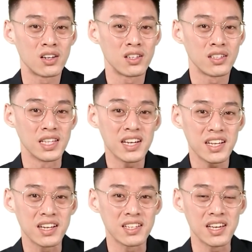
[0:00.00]

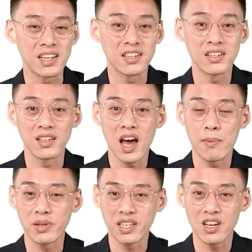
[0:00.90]
needed in the
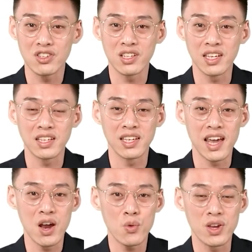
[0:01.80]
application in the
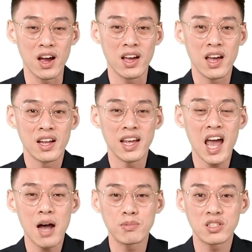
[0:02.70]
area, they
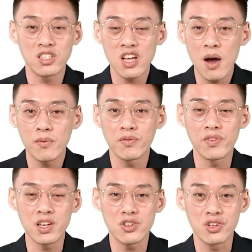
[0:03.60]
have some
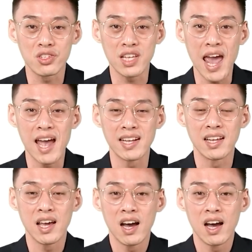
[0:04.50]
features and